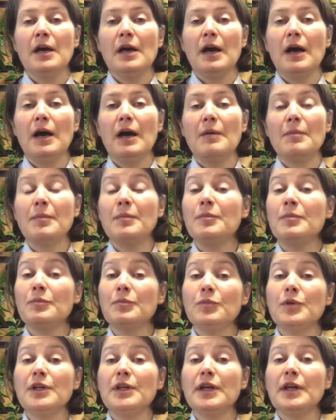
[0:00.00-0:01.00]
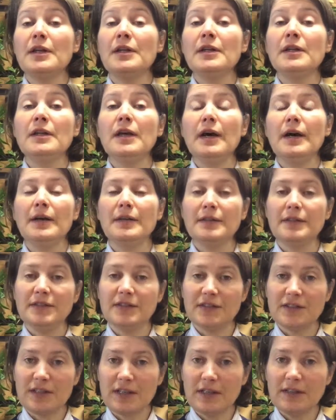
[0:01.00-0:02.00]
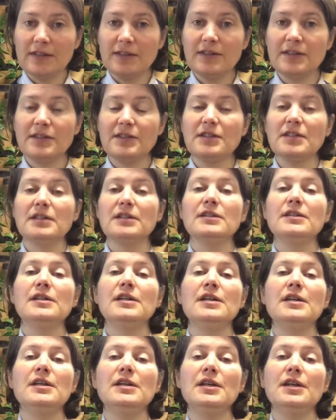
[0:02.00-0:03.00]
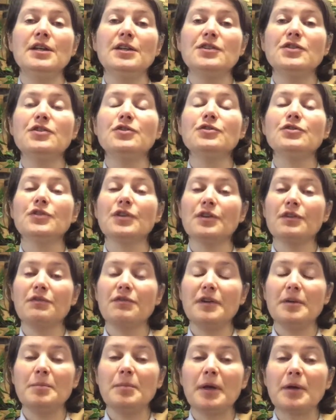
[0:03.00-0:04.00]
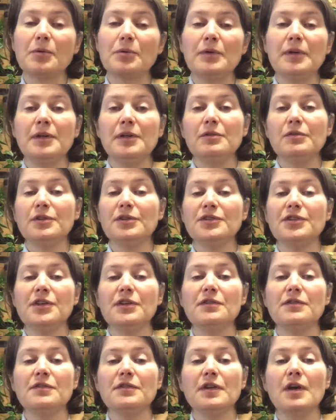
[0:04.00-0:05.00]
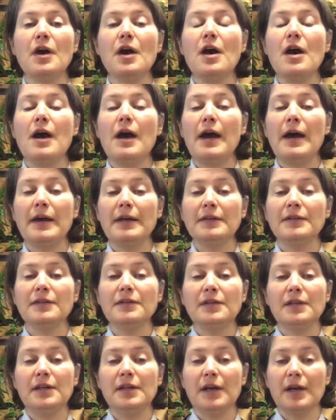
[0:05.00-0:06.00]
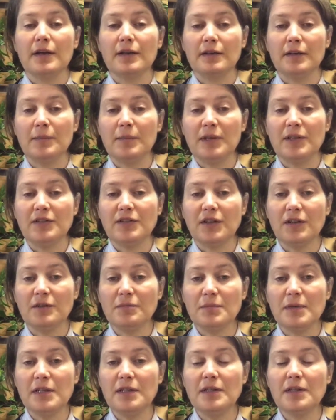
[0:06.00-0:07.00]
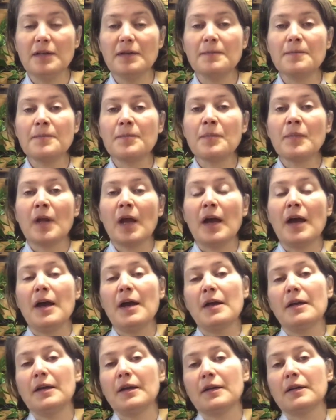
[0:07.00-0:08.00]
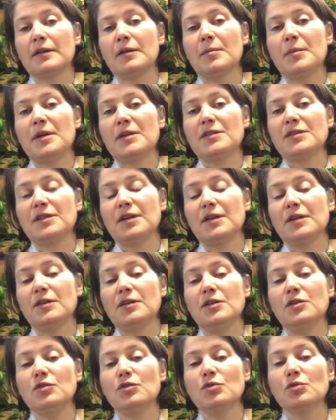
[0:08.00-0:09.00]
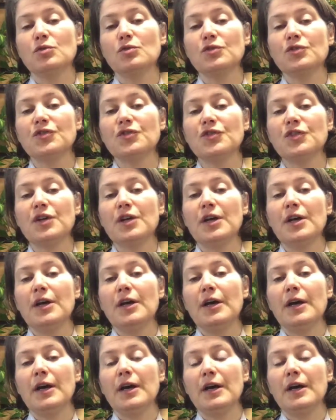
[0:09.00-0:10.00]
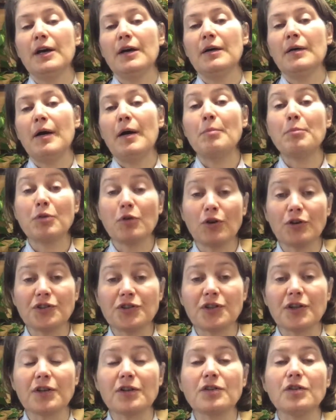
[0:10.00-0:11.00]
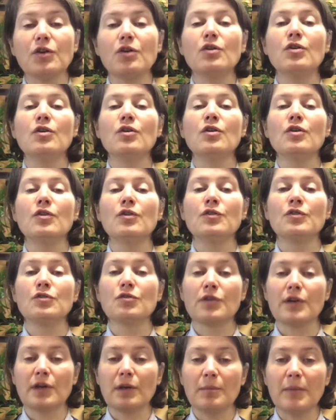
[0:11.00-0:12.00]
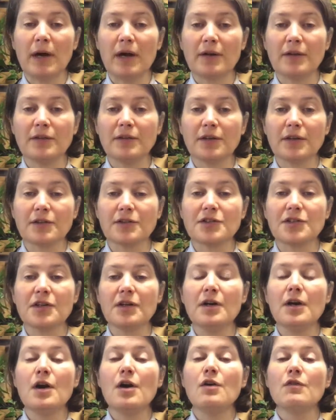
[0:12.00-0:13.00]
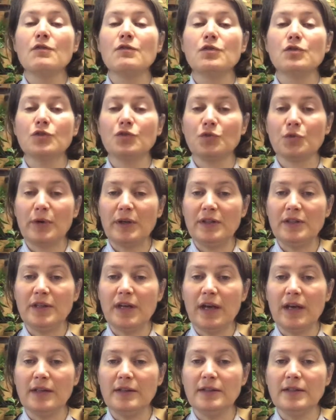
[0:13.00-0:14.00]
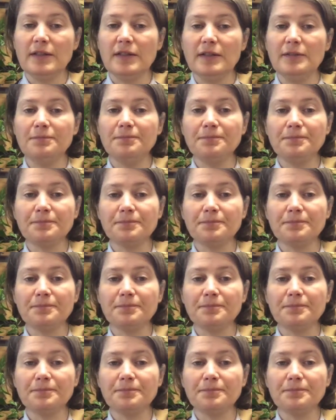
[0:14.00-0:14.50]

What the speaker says: We then discussed the issues and the feedback we received at the Academic Senate meeting, and Academic Senate endorsed a project on curriculum architecture for 2018.